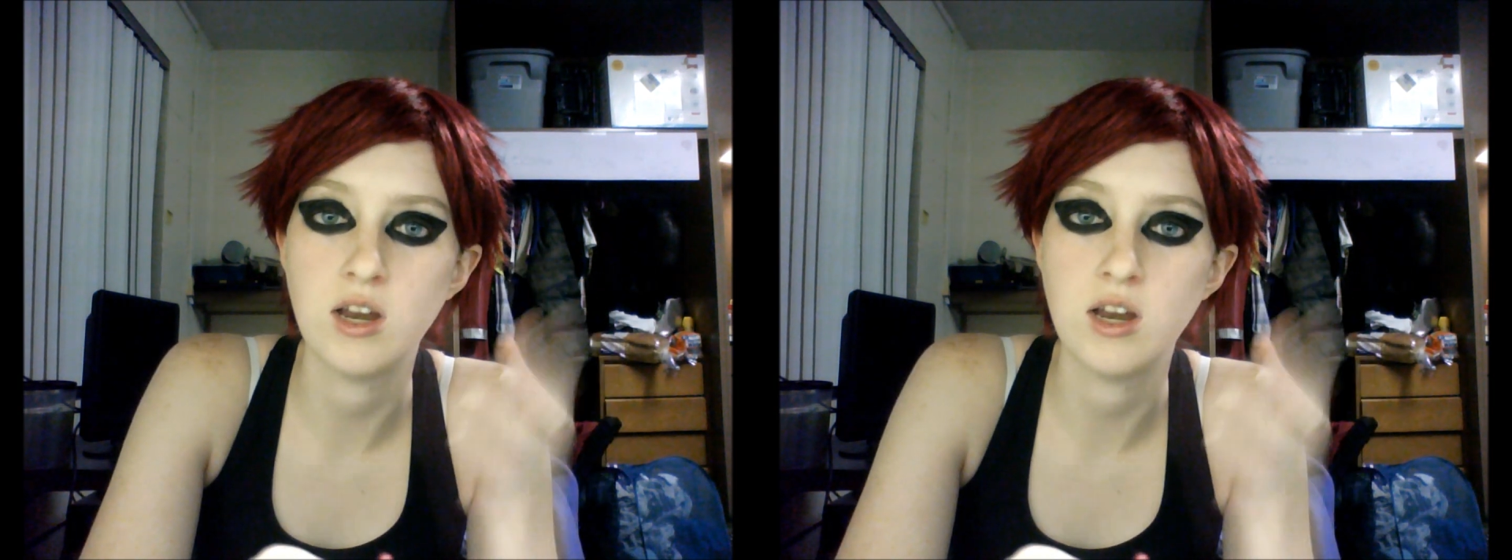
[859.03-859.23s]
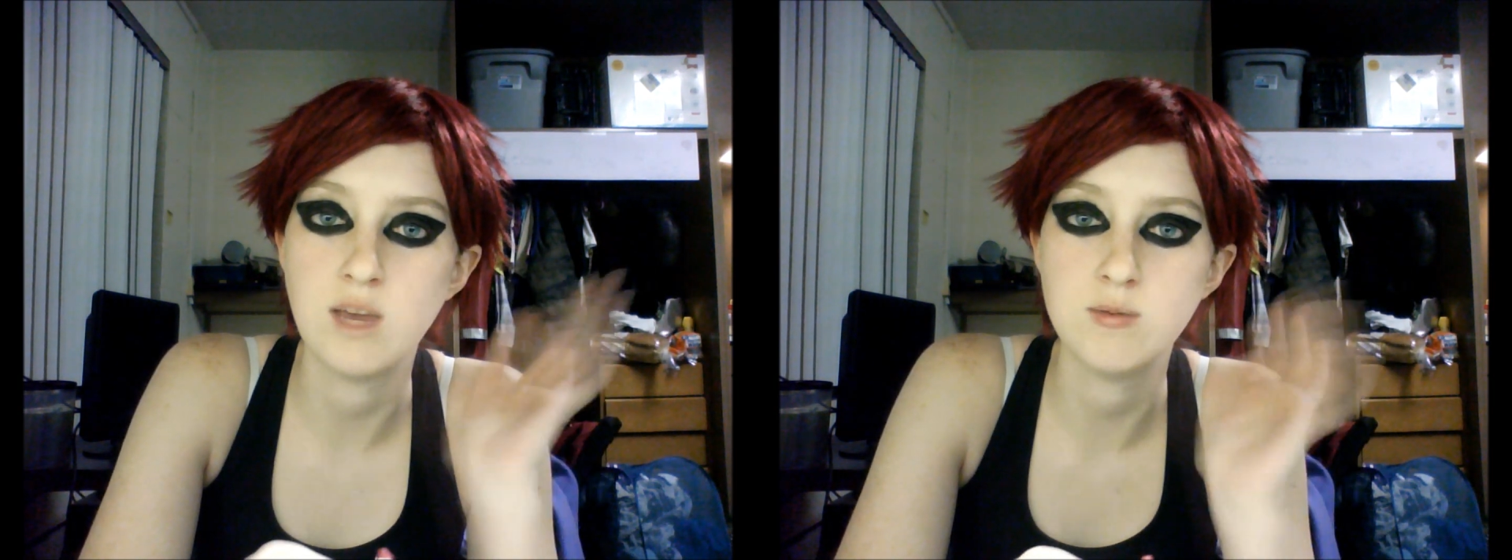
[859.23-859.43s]

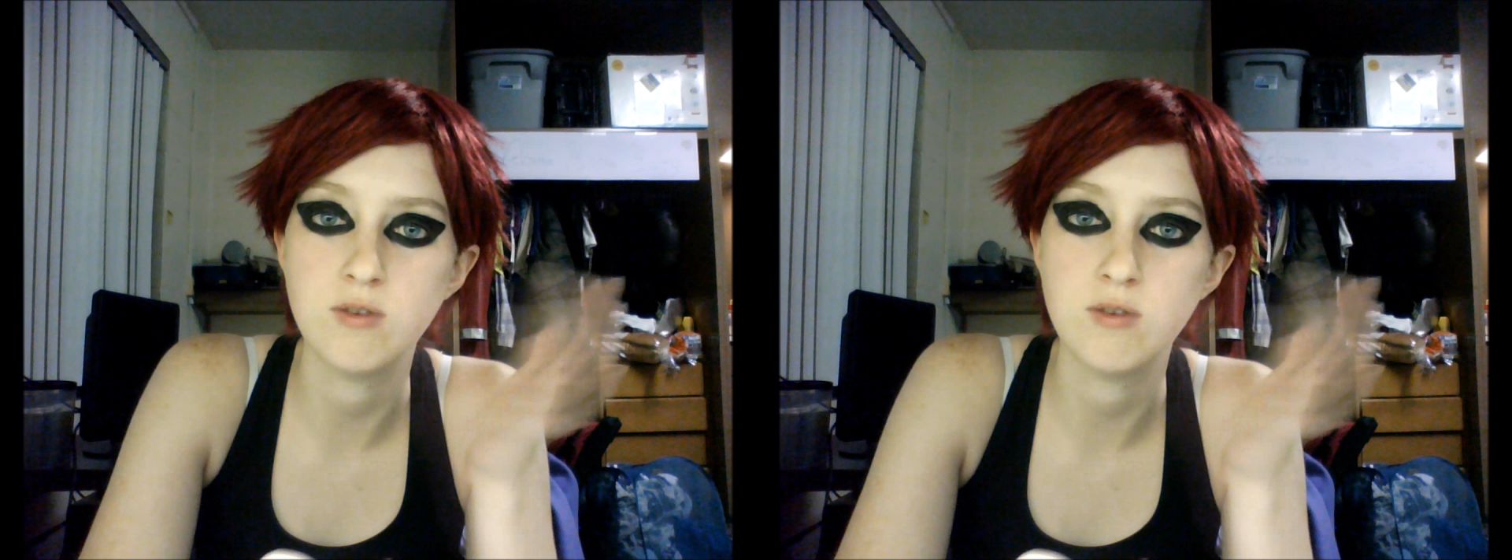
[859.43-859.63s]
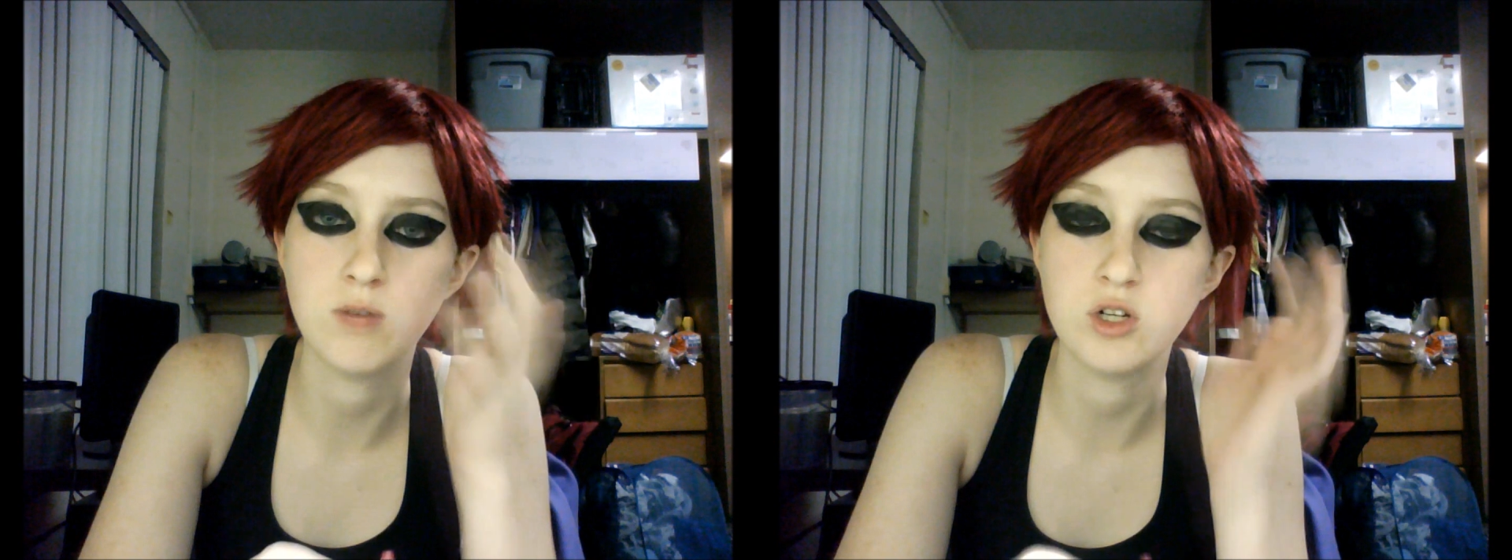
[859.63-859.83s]
keeps me from
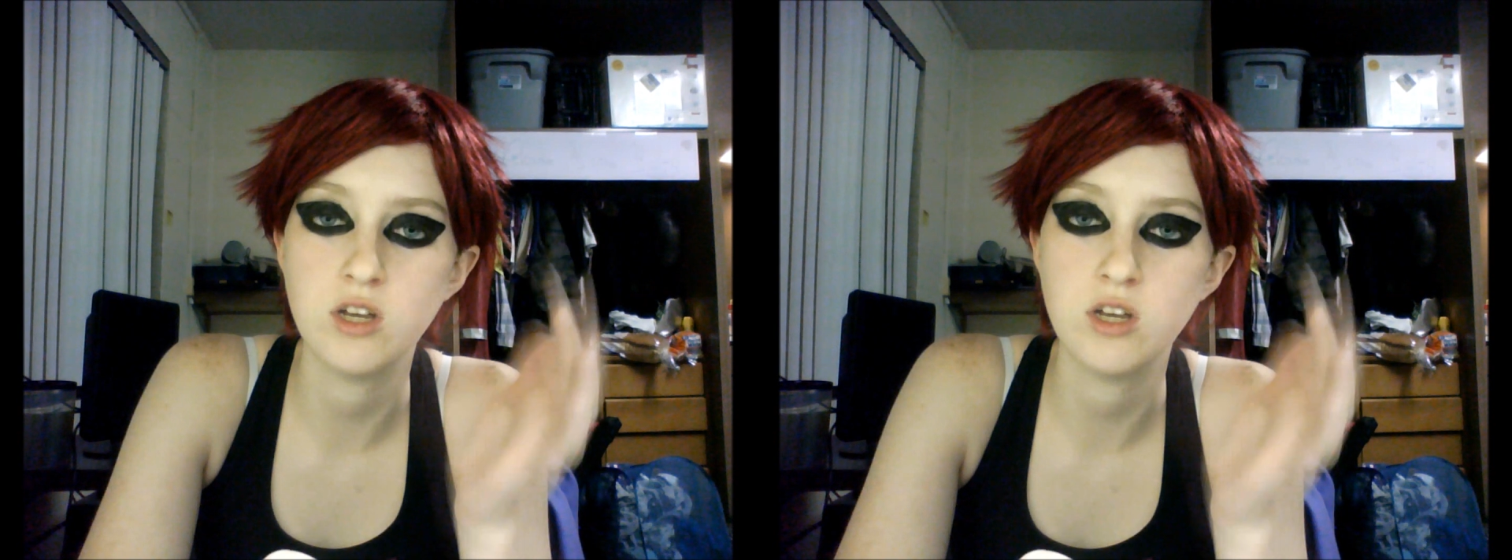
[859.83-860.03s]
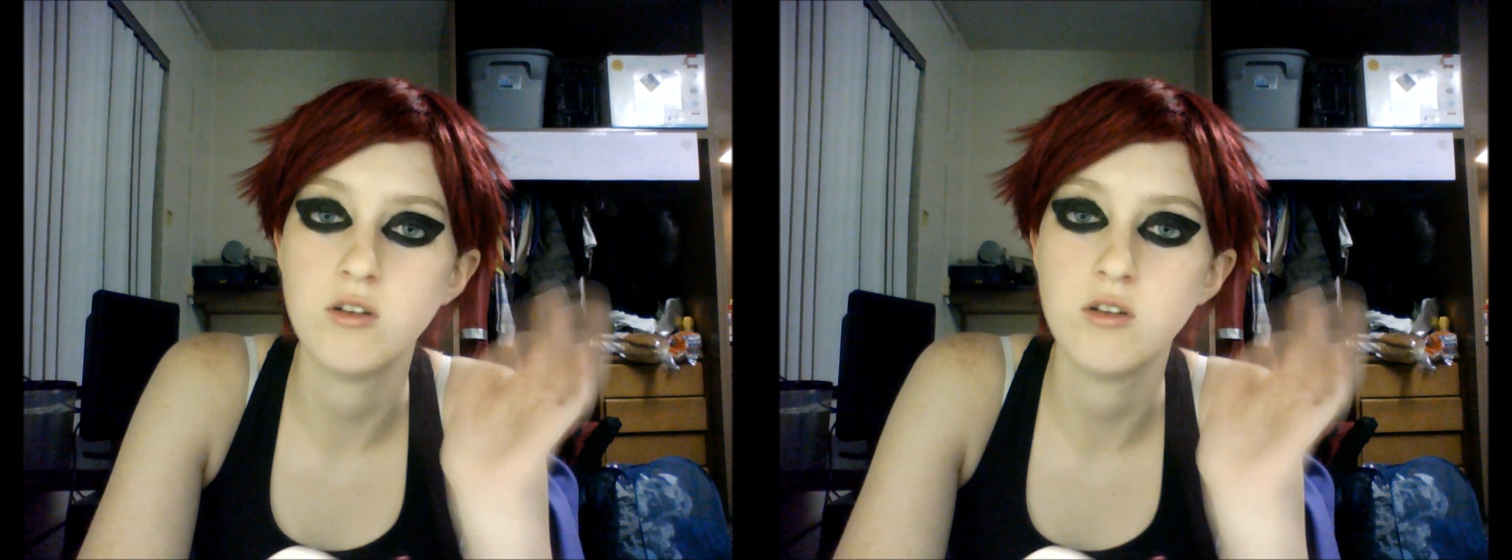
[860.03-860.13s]
touching it,